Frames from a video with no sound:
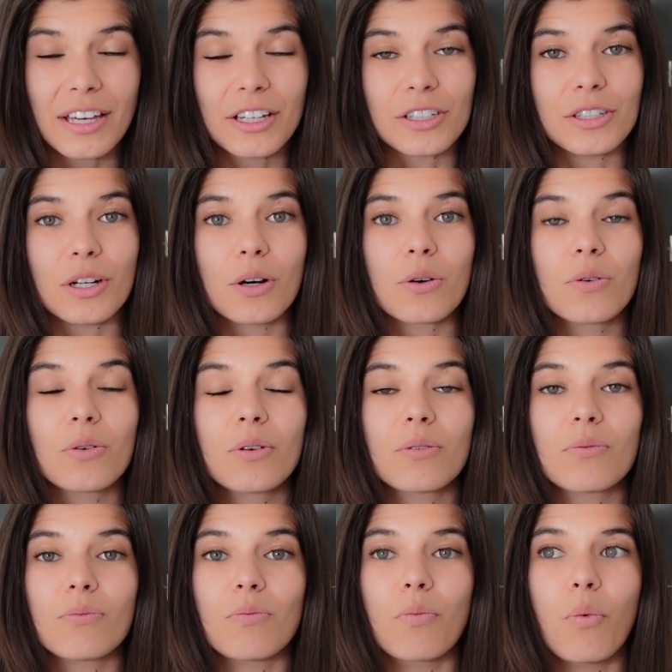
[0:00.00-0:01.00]
You know,
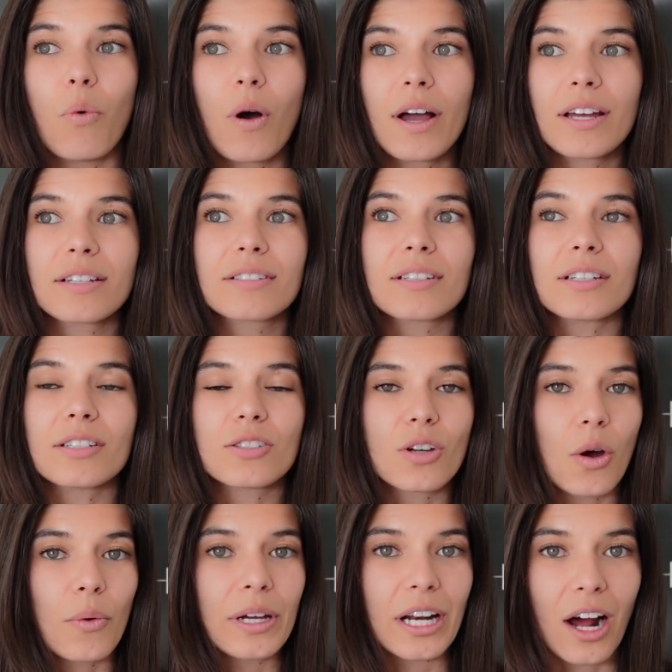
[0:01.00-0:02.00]
what is
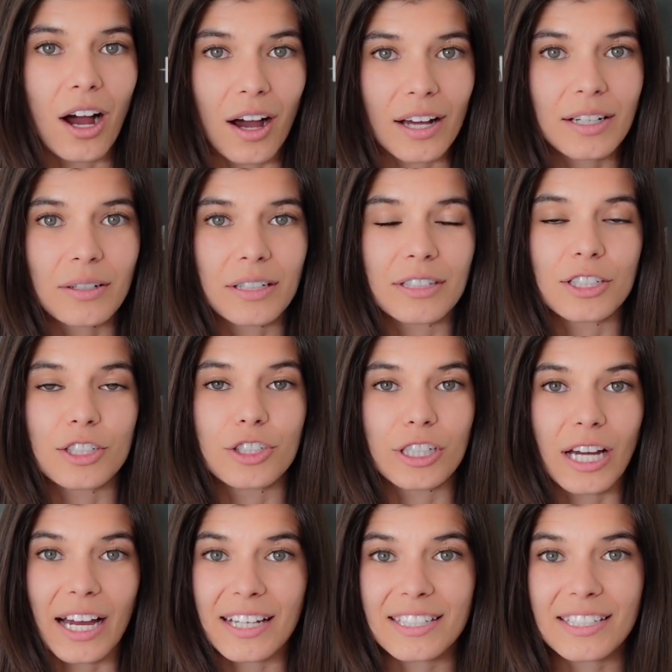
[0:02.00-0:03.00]
going on in the
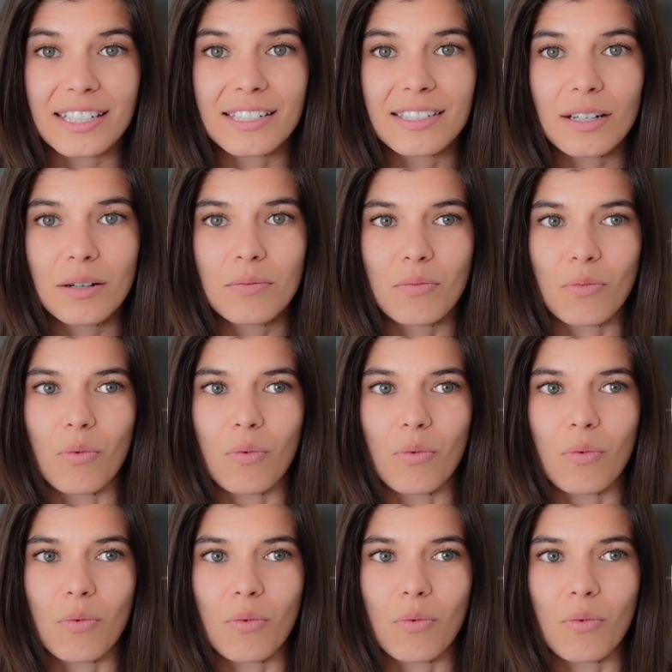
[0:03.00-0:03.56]
GI system?